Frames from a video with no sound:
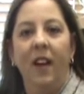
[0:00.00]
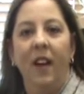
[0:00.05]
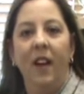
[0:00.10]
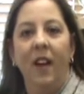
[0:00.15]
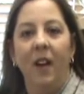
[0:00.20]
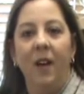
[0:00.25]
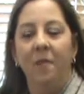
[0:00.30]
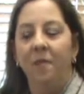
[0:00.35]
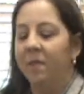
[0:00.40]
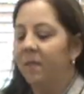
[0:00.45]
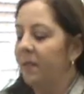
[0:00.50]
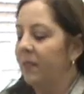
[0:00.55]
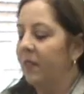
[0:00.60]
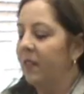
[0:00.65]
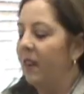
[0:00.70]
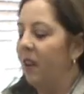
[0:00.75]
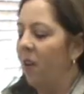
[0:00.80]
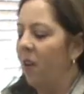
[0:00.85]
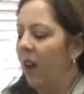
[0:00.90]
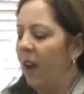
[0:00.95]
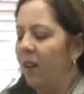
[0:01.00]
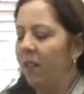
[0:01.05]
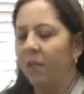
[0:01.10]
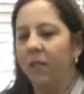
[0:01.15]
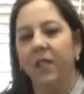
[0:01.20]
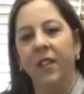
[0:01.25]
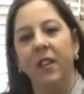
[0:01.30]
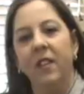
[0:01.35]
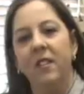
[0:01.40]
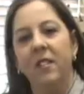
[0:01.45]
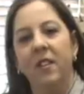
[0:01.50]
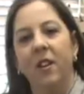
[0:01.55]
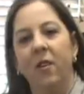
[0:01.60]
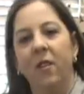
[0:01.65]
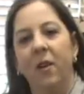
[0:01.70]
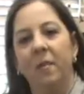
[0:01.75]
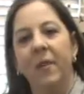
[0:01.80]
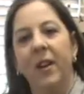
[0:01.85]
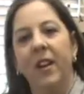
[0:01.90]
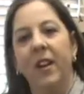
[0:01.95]
No, I don't think
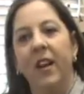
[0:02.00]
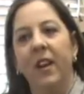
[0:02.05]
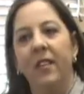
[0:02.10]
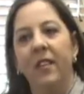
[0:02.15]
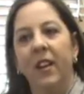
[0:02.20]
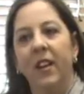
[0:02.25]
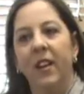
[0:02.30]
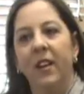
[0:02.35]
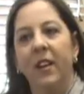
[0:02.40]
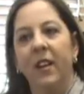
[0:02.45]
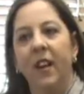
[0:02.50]
so. I mean, I think